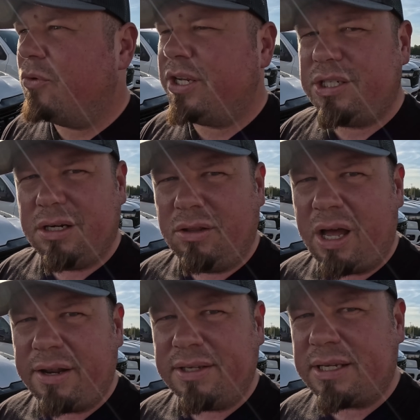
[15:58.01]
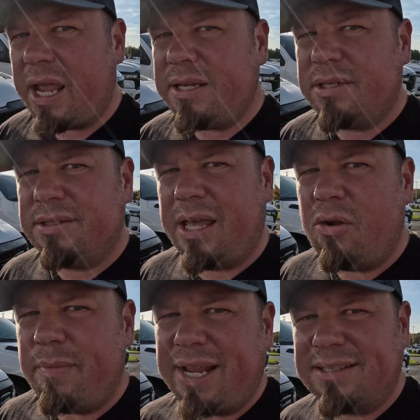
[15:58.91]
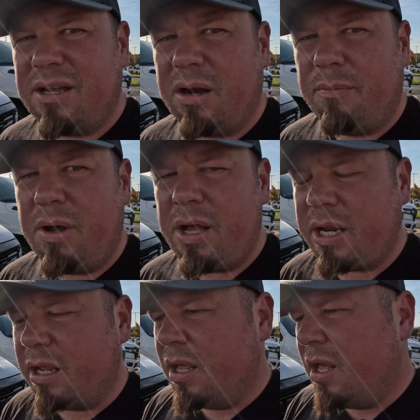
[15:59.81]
which in a lot of these cases, they don't make a ton of money